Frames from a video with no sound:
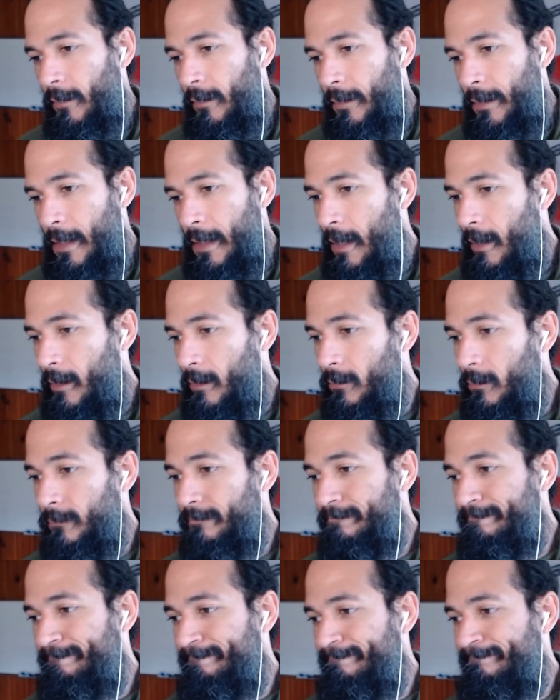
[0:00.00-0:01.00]

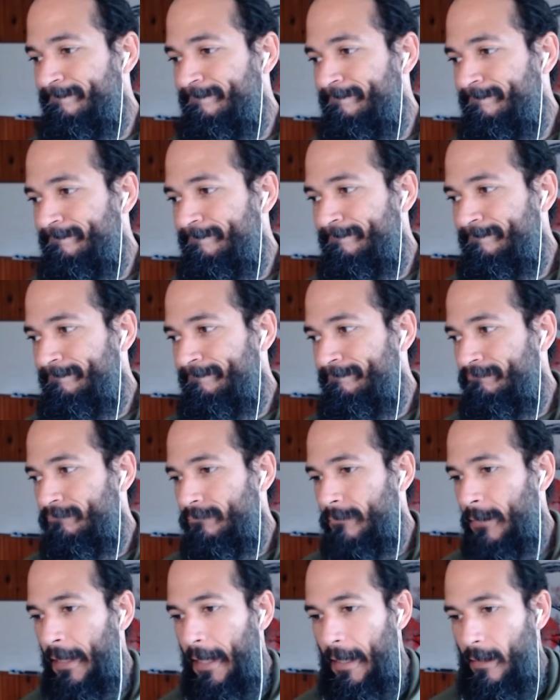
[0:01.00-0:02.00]
Now,
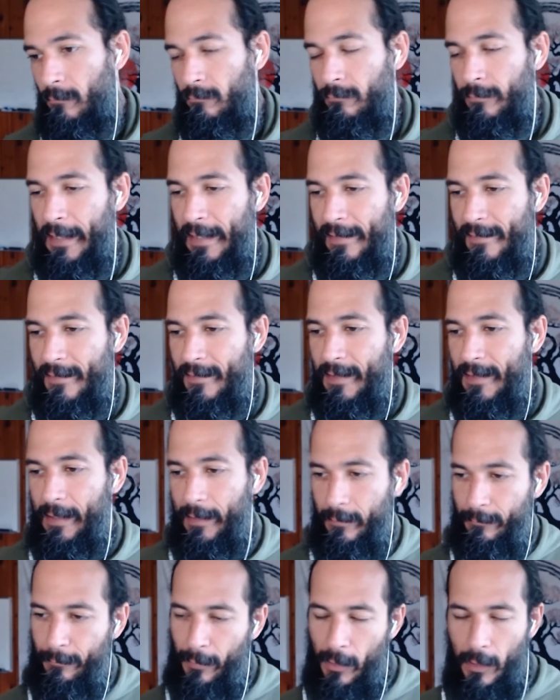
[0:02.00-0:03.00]
again, that
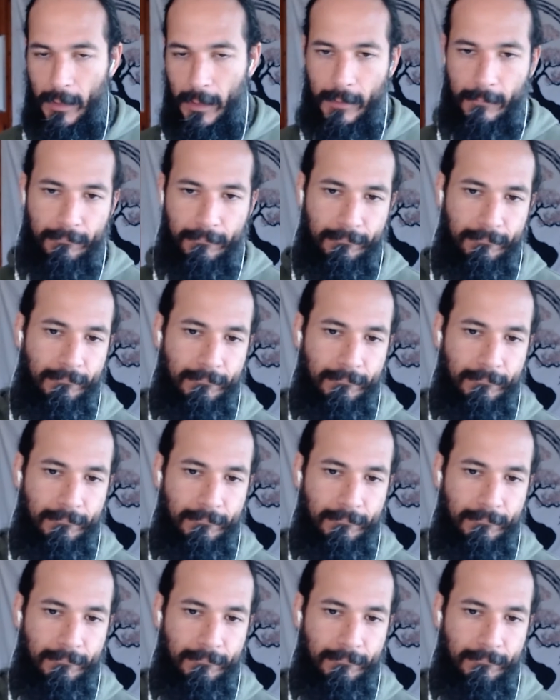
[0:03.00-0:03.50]
second part,